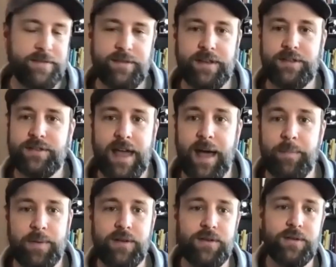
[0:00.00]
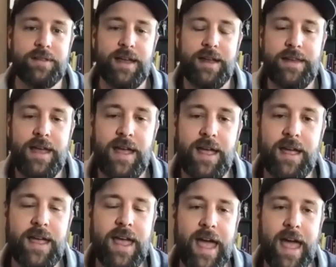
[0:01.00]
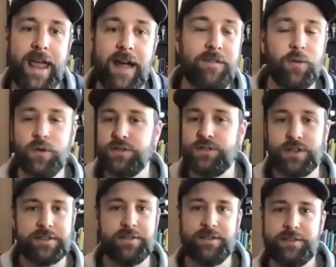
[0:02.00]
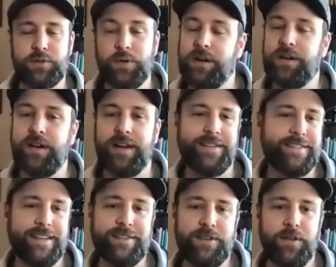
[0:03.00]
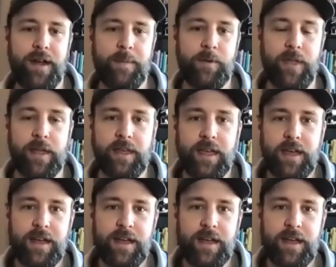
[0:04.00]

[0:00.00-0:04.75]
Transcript: He just happened to do it that day, and everyone took to his Twitter and his Instagram. They're like,